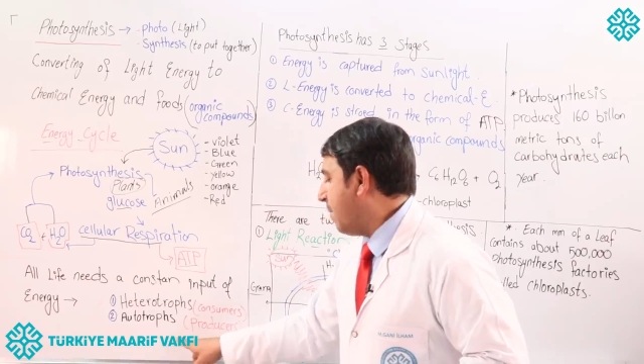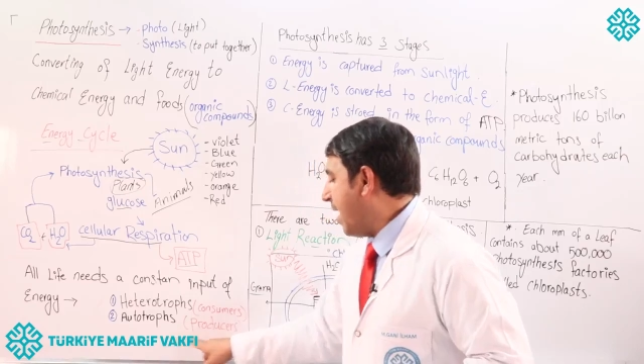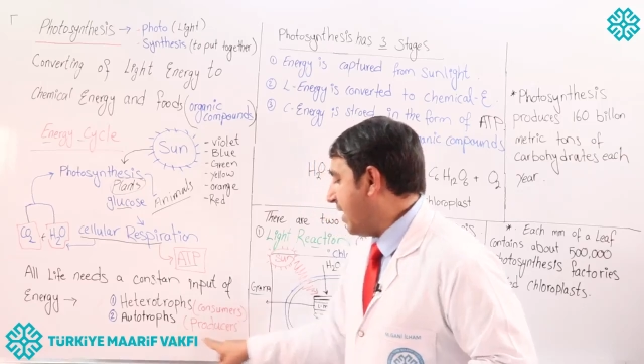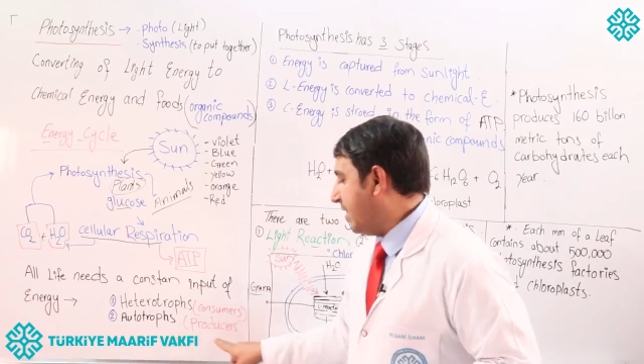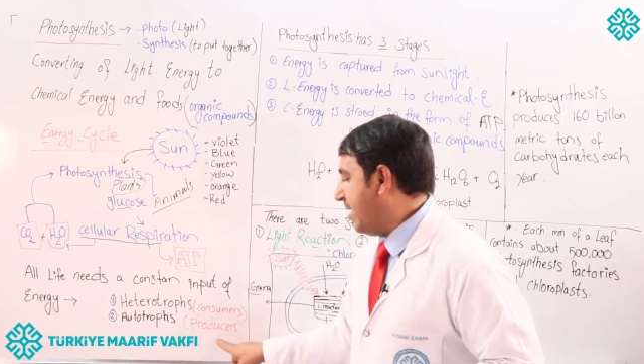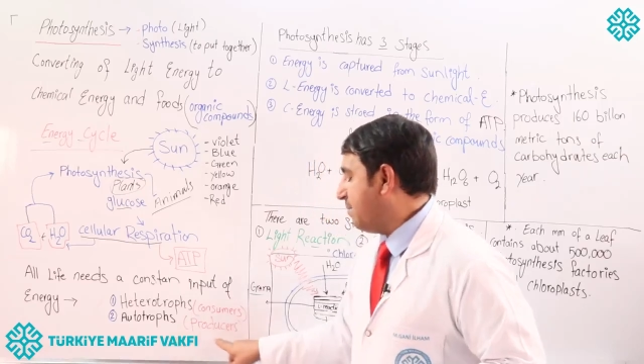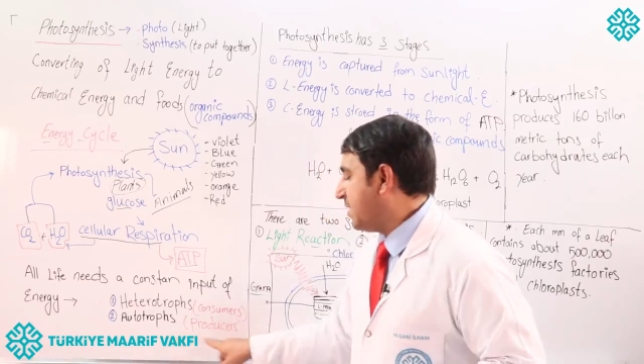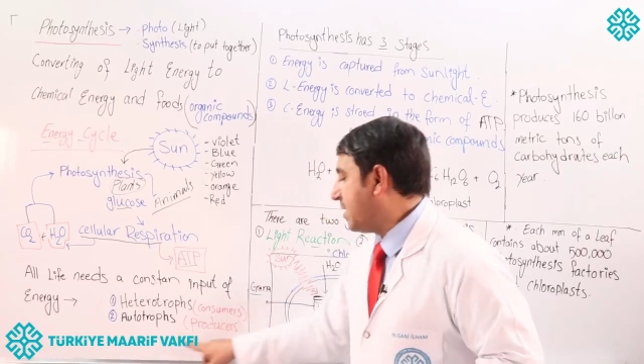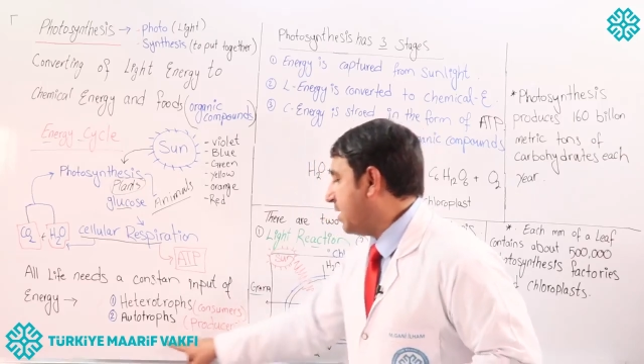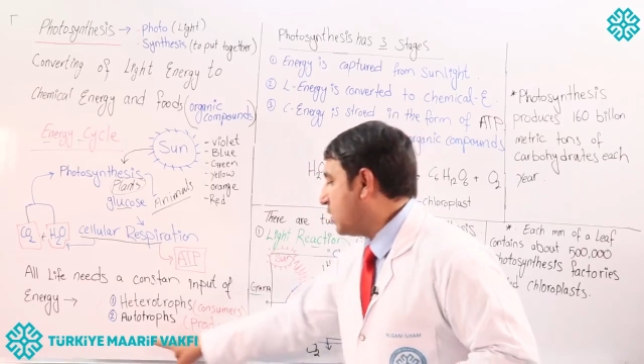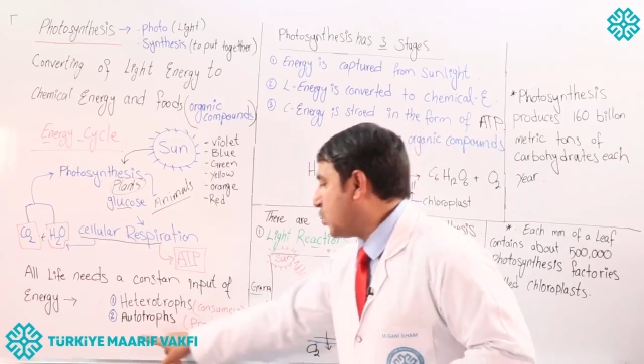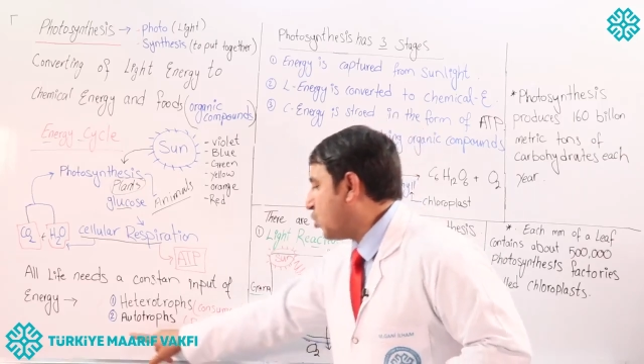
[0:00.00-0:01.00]
by
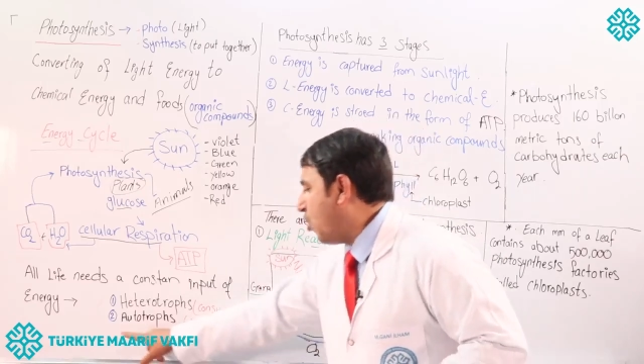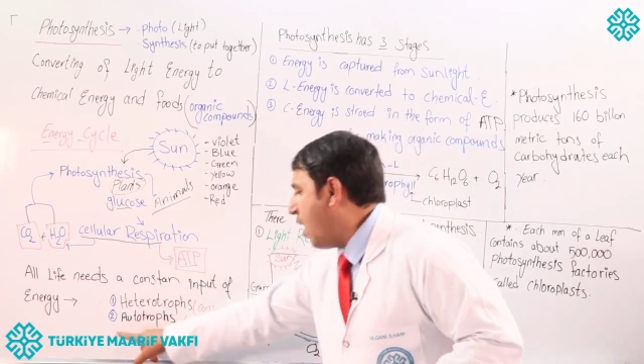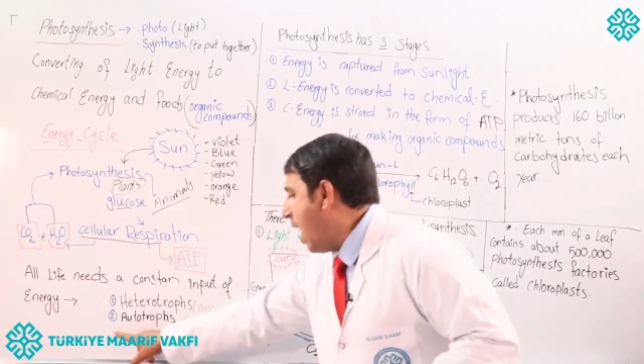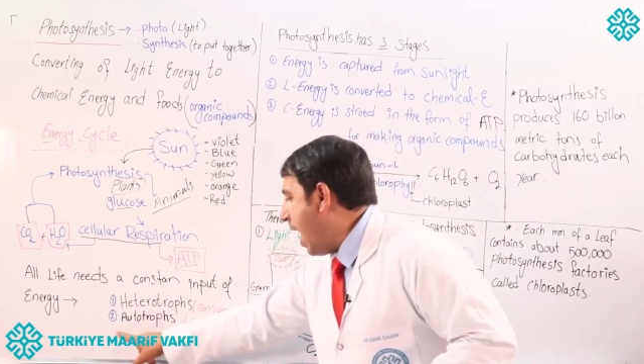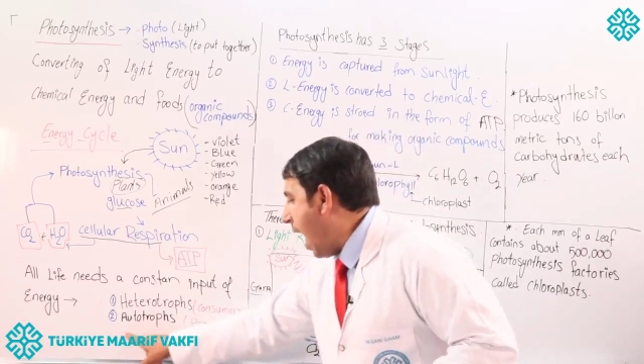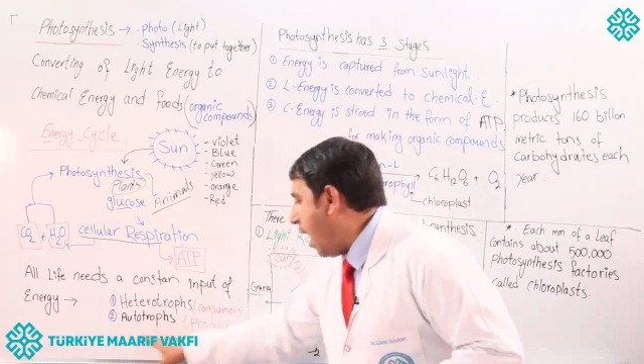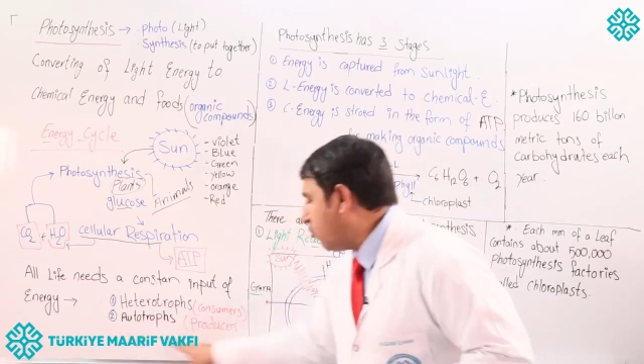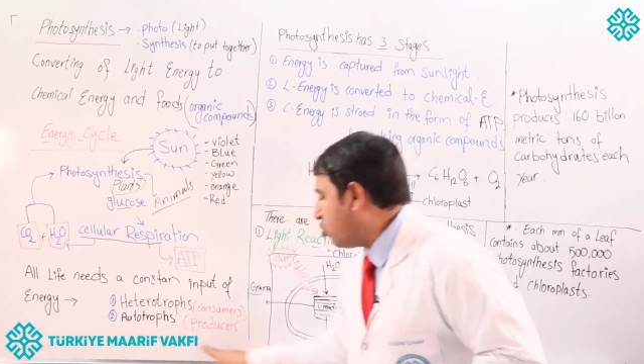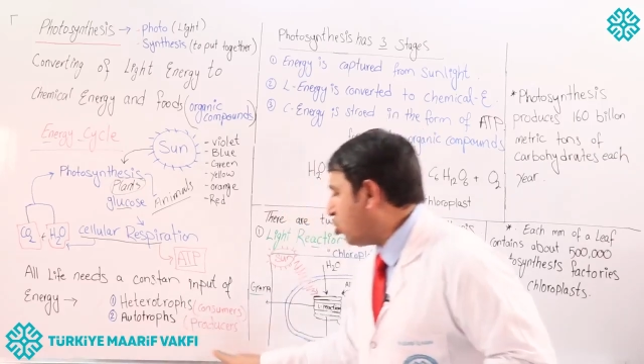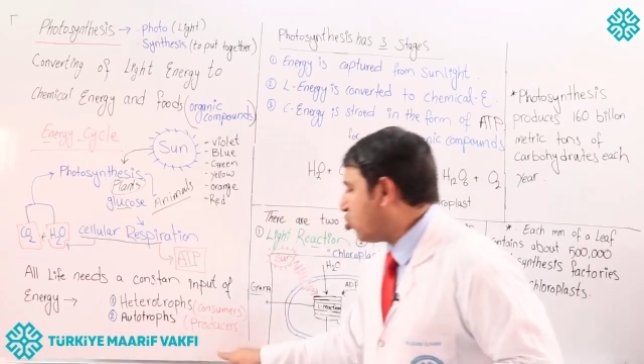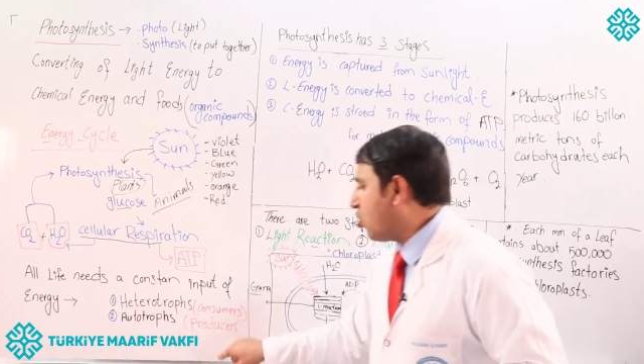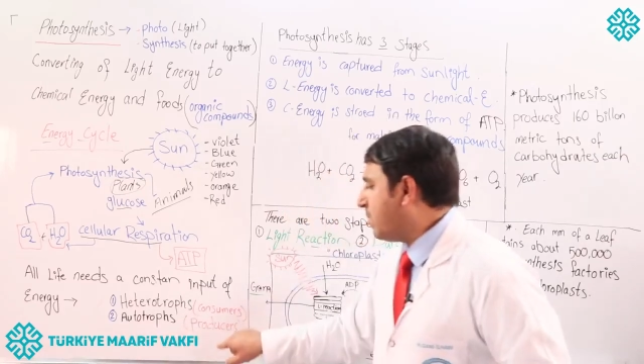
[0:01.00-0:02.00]
themselves. So
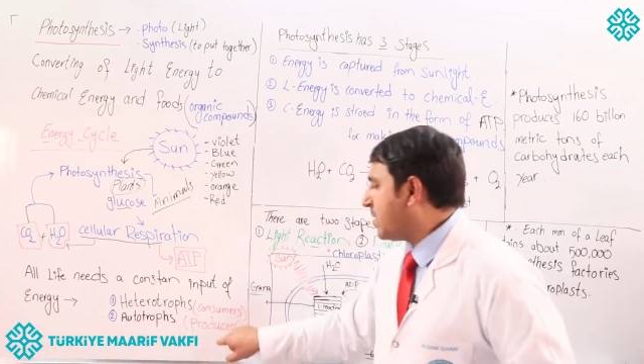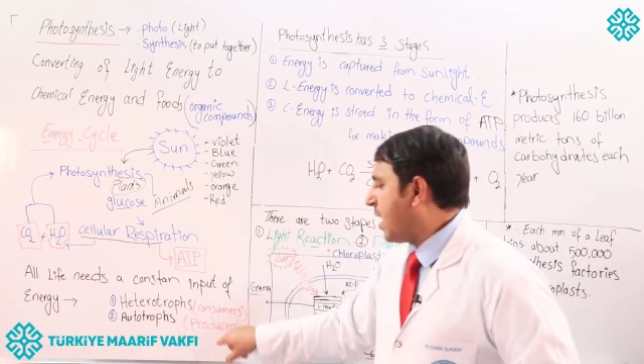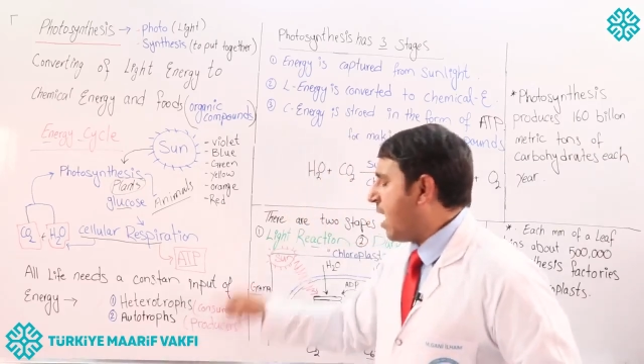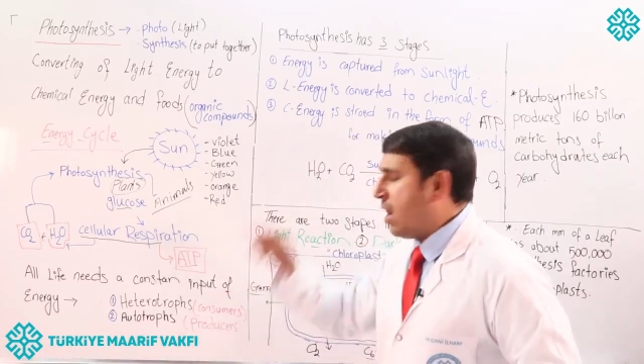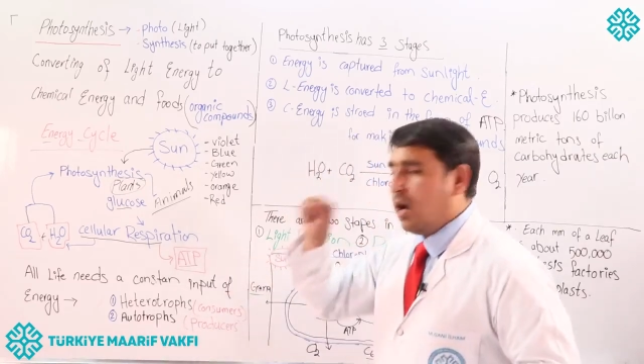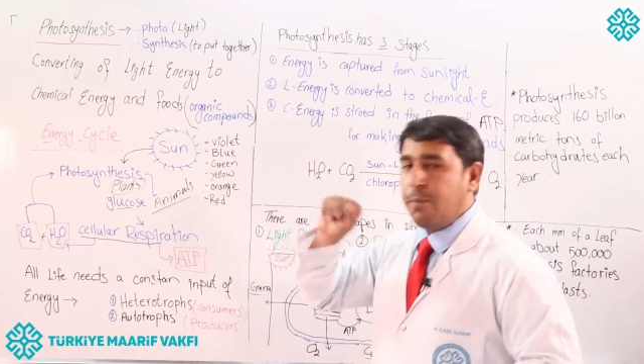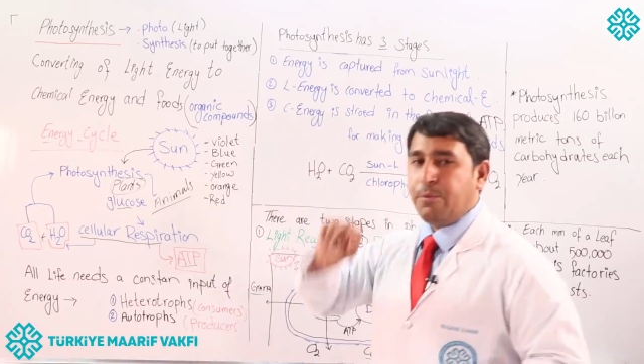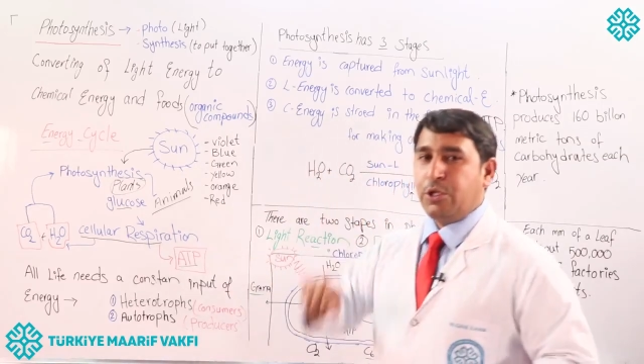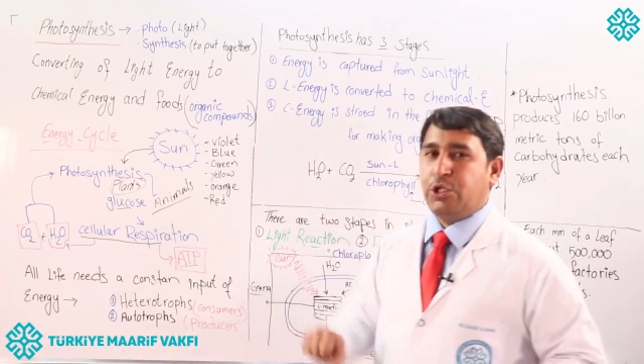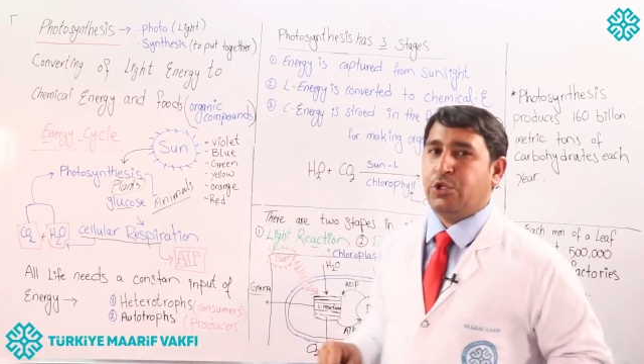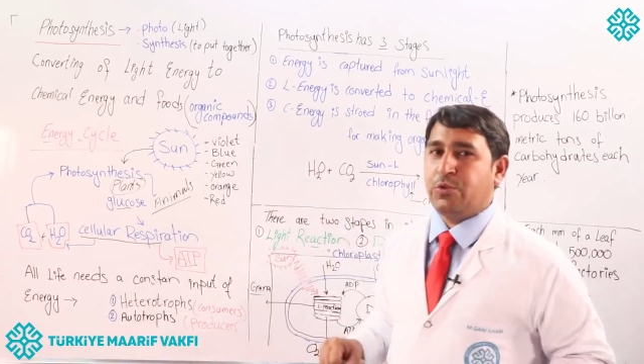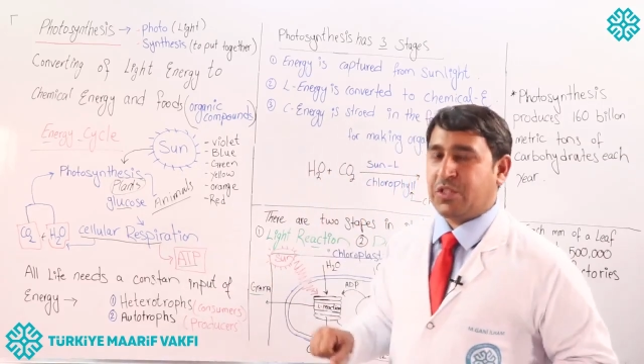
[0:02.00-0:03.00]
autotrophs are
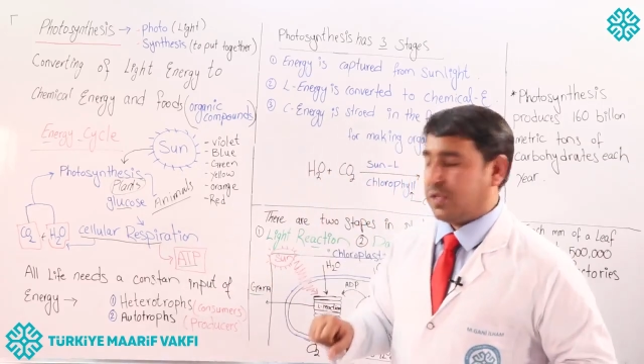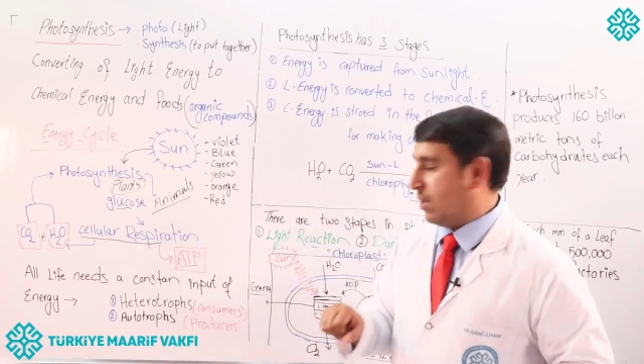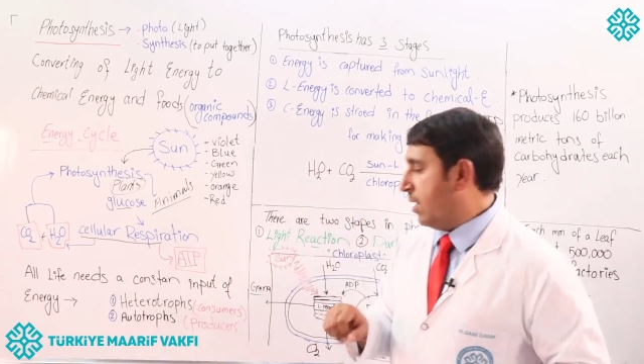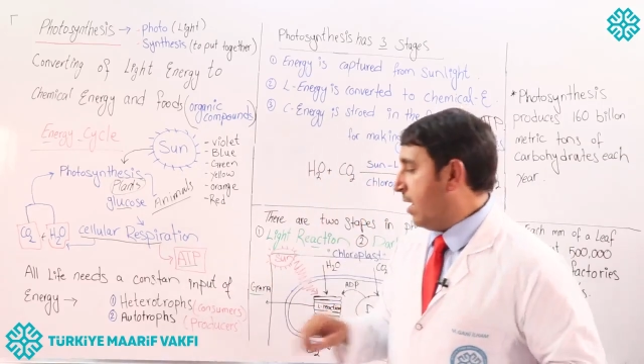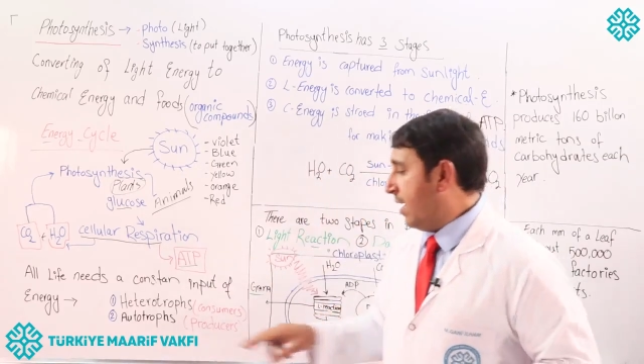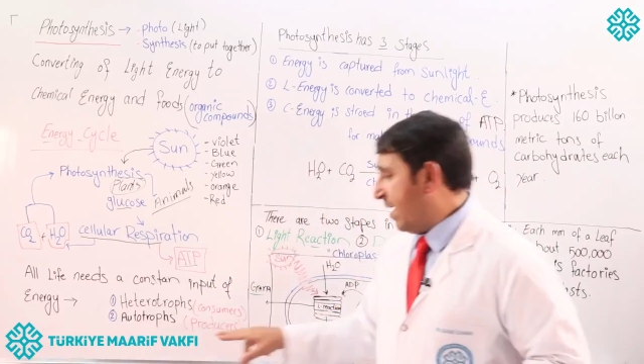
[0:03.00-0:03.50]
producer.